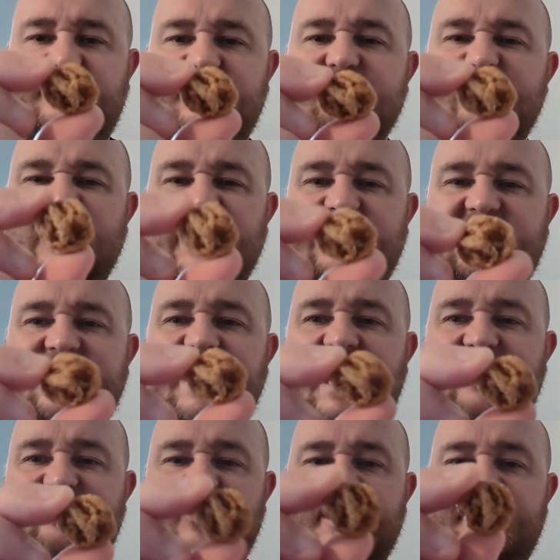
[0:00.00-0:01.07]
feels like a
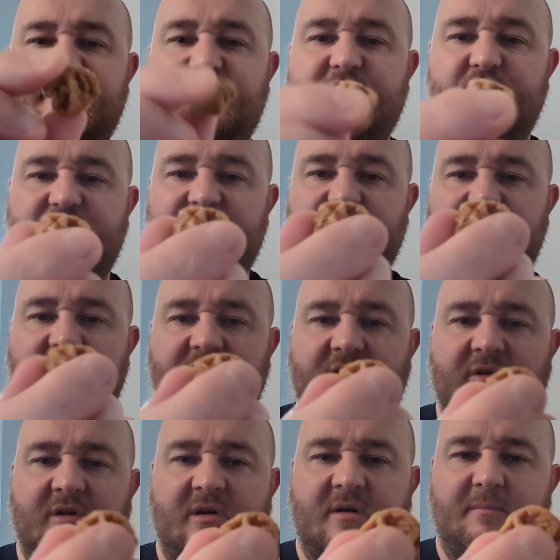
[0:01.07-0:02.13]
dehydrated fruit,
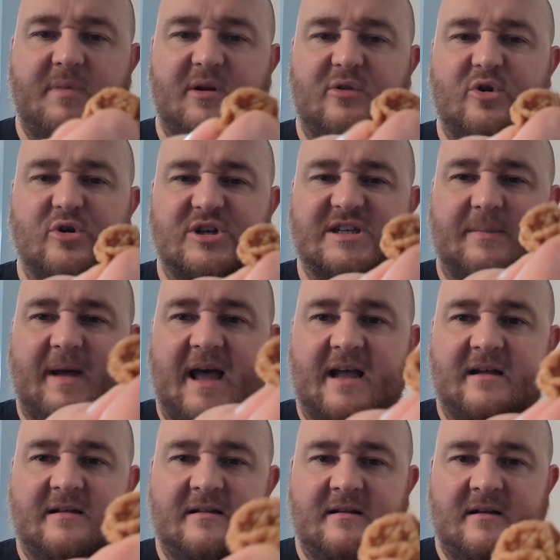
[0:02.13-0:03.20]
but it looks a bit
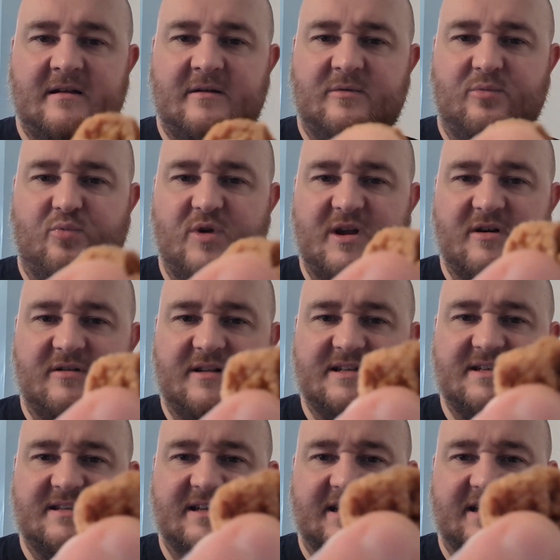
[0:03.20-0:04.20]
weird, doesn't